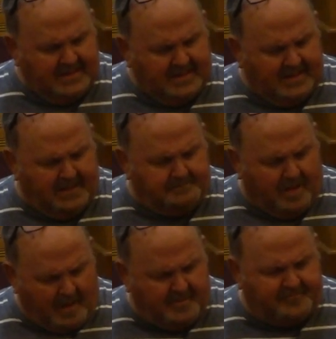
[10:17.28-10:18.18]
Uh,
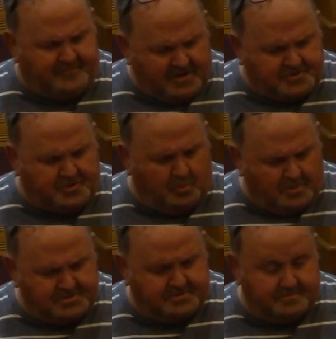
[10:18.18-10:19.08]
Bobby Fischer
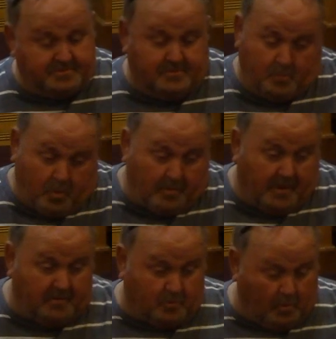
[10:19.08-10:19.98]
was, quote
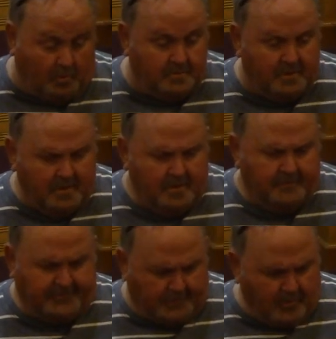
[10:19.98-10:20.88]
unquote,
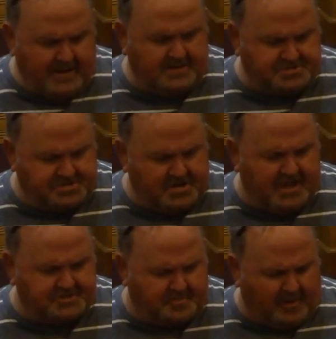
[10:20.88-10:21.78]
the greatest
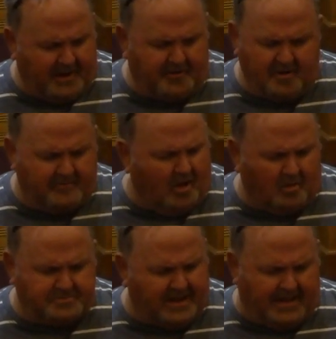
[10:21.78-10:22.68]
chess player of
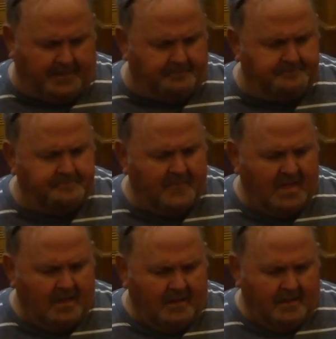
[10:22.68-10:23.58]
all time.
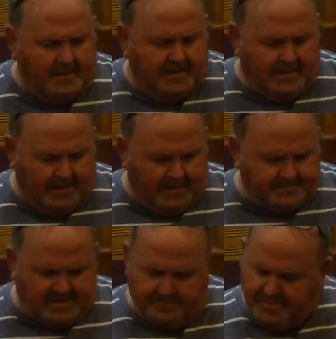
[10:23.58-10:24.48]
Uh,
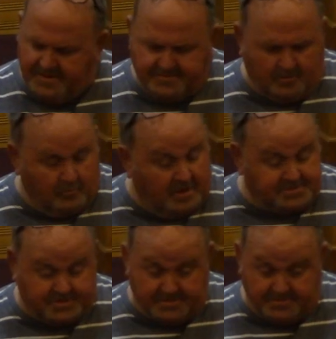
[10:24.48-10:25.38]
he beat the
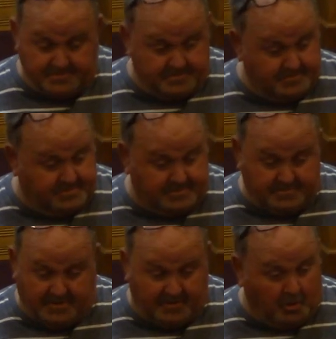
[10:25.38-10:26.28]
Russians
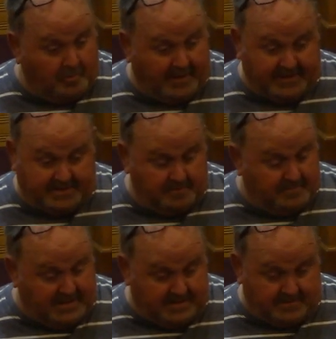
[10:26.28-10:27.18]
that nobody could
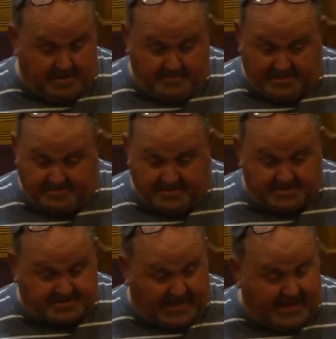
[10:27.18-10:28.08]
beat, he beat the
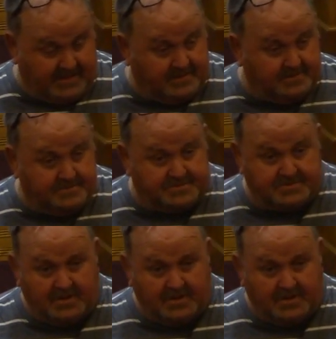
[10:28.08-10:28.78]
Italians.